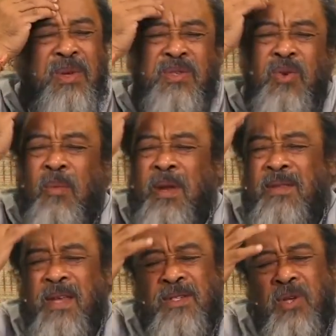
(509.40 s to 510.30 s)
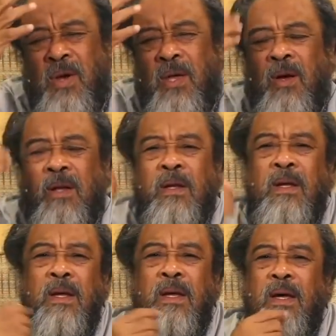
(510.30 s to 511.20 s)
with so many things going on.
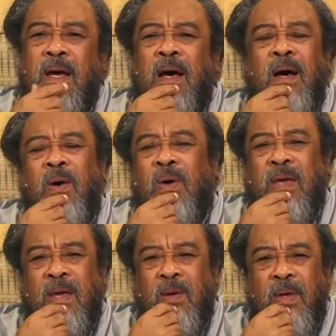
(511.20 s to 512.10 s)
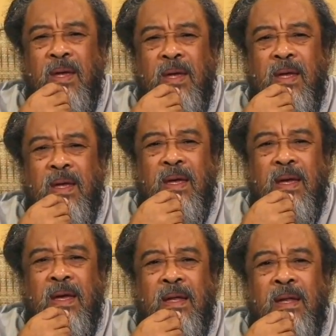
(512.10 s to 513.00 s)
Oh, okay.
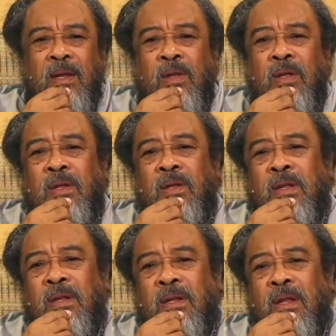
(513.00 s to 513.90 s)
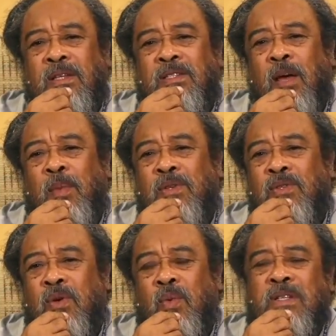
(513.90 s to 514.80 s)
And then next time I
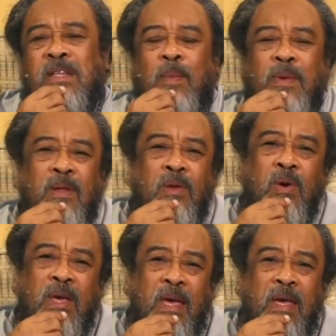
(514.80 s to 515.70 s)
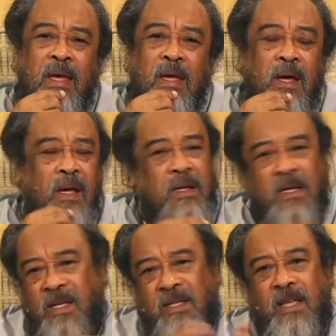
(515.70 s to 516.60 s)
see you, what's happening? You okay?
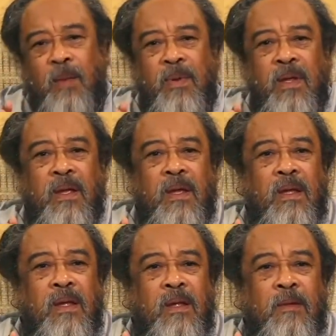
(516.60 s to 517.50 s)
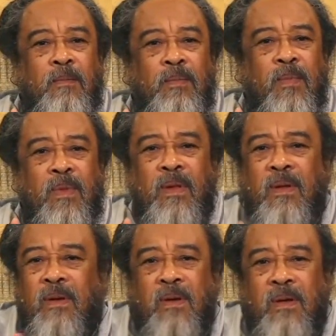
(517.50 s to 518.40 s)
Nothing is happening.
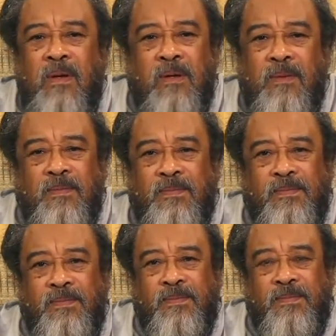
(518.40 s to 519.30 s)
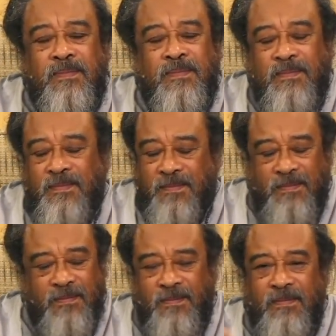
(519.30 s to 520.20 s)

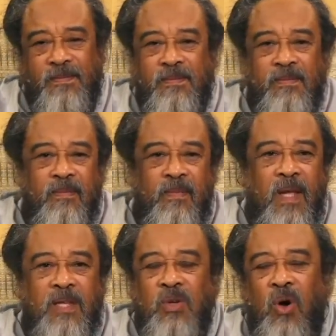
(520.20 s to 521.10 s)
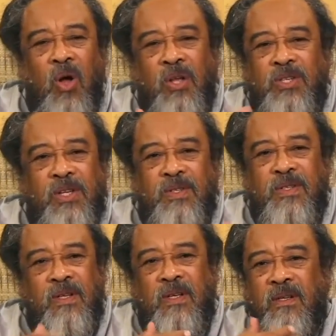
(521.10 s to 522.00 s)
It's all just